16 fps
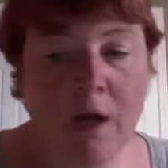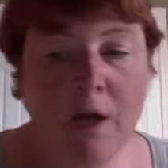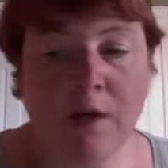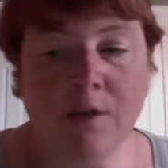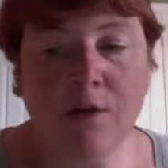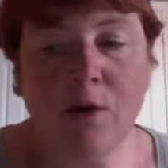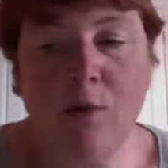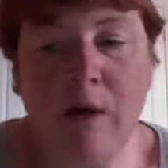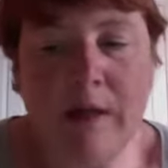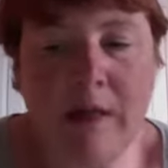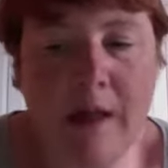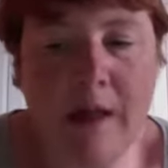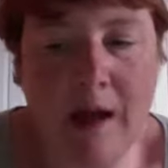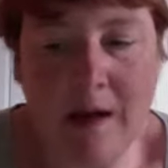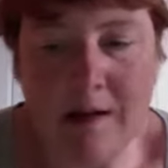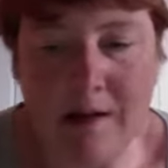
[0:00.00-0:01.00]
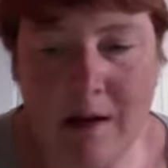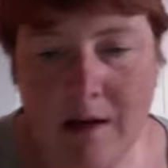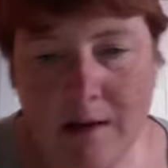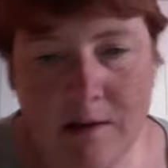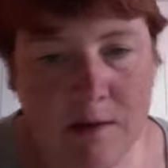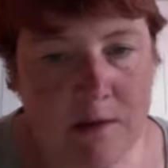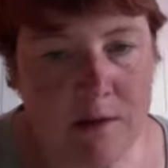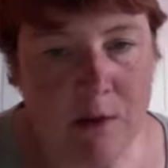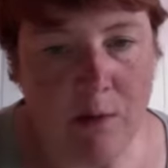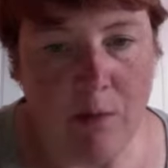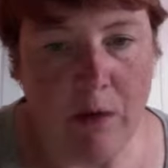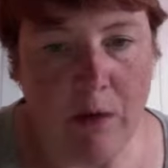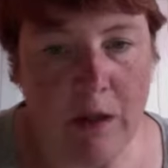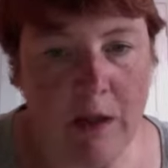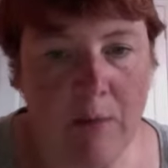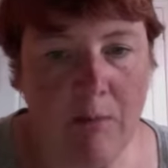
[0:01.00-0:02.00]
So what that does is it
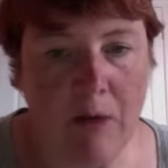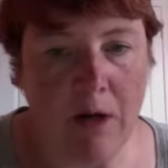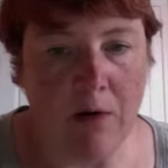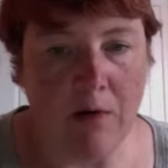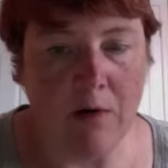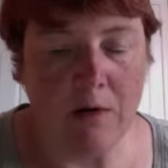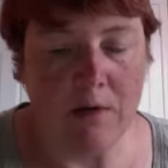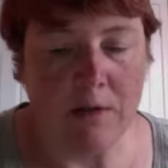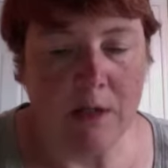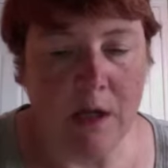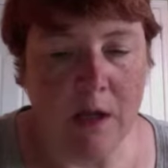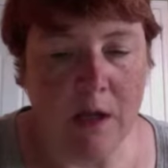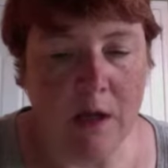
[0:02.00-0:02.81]
really mirrors